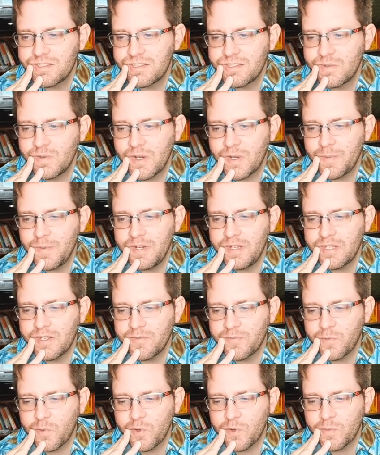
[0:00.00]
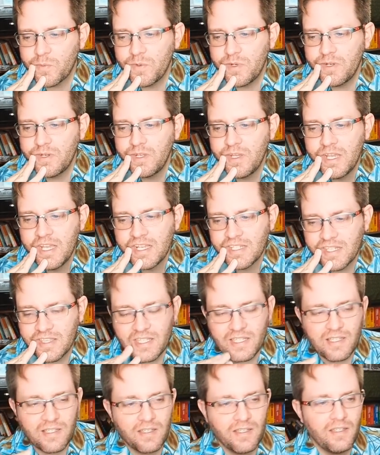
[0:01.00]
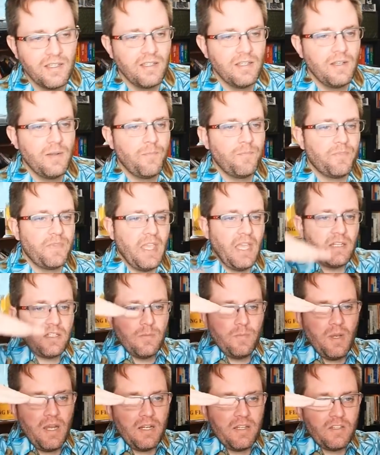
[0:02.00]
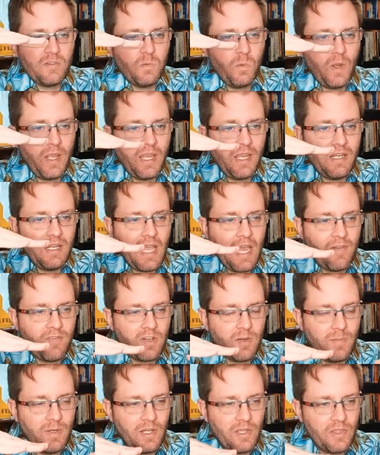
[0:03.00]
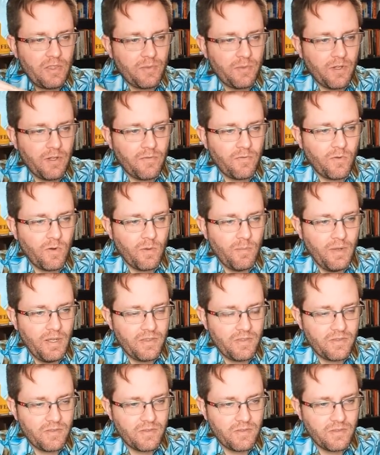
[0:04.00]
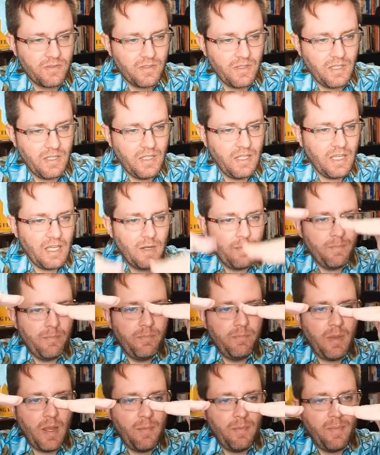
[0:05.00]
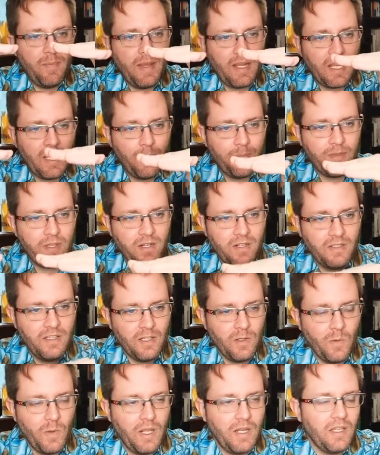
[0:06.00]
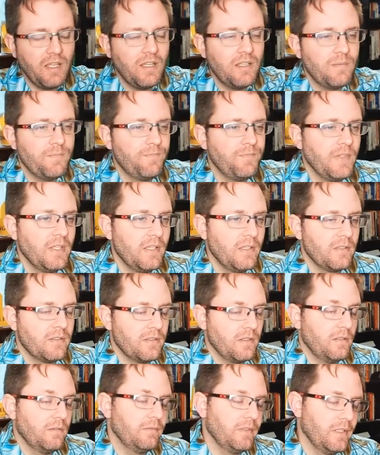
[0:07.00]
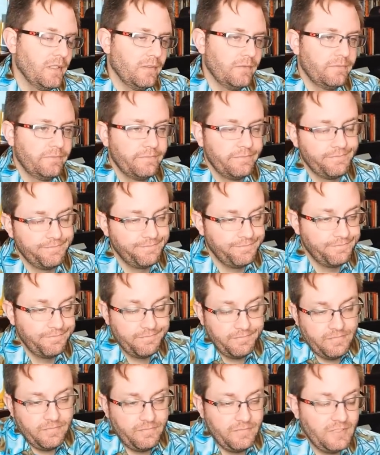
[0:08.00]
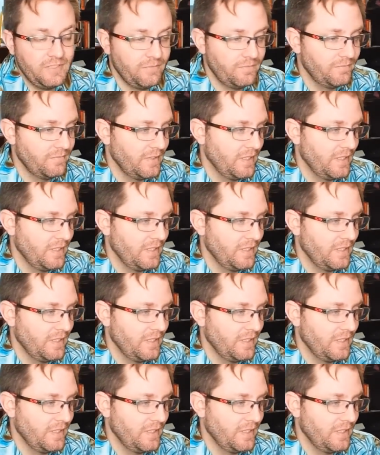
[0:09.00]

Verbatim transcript: they're recommending a fourth one. I think the antibodies wane after about three or four months and then you got to pop back up there, and then they wane again. So you know, I mean,